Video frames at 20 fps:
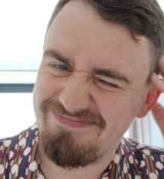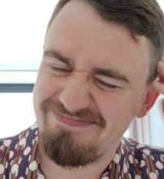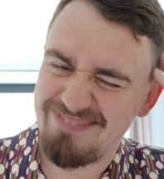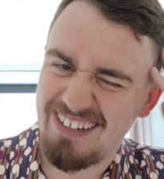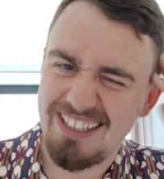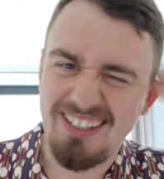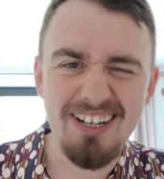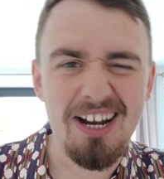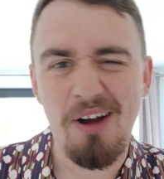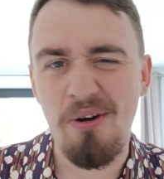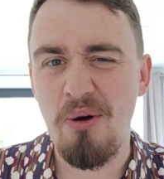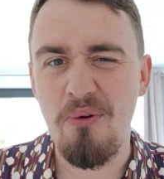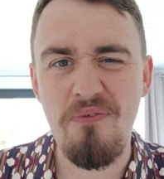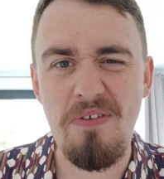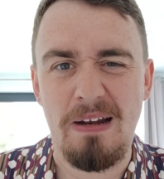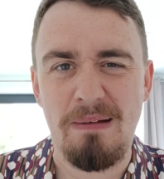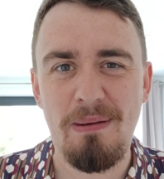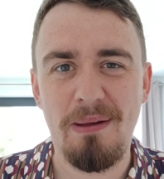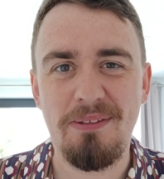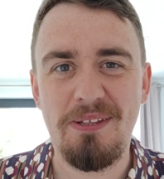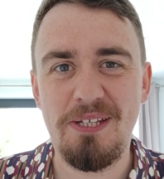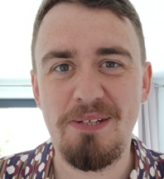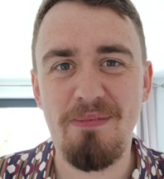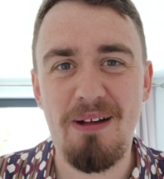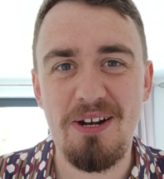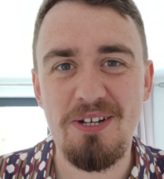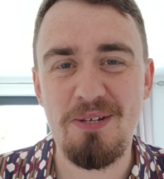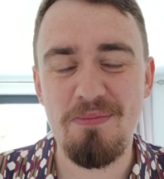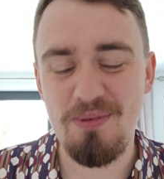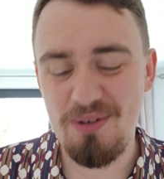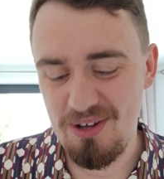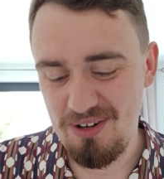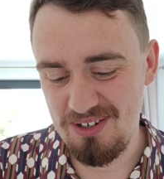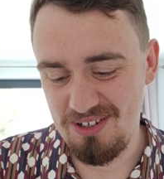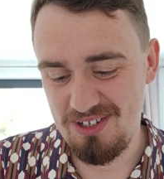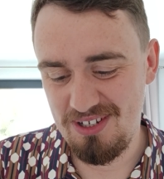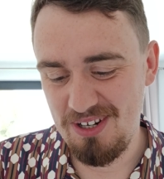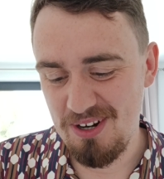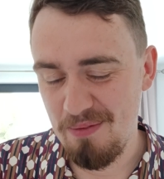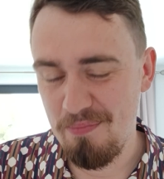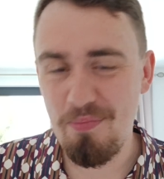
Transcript: don't know how I feel about this match, to be honest.